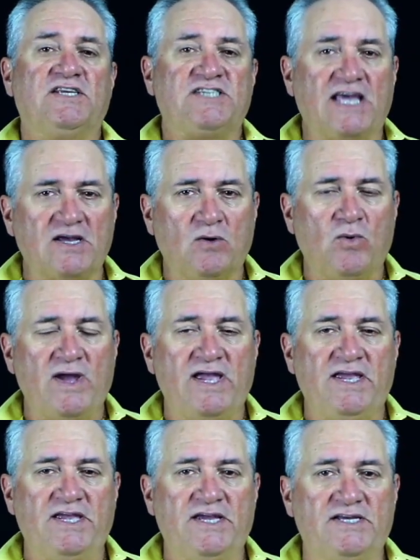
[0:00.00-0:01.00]
The second
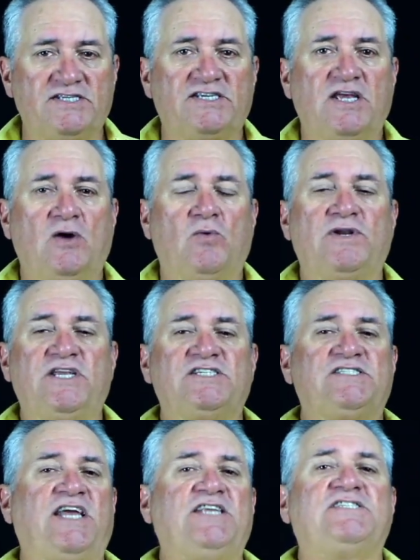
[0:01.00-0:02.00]
way is when the
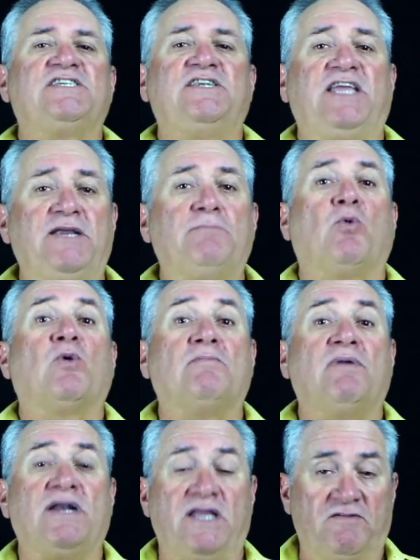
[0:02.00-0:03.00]
estates need
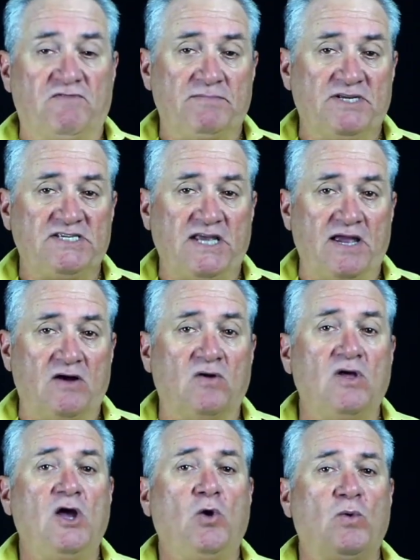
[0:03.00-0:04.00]
more money from the
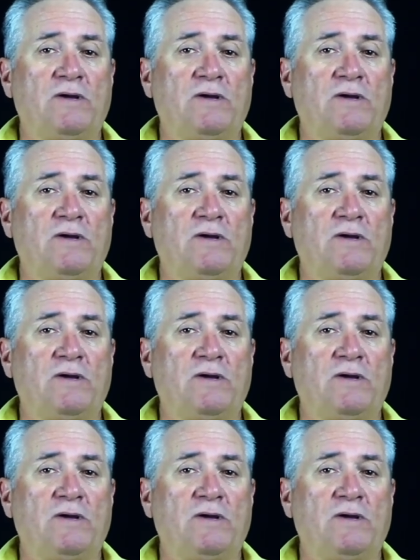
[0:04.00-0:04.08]
sale,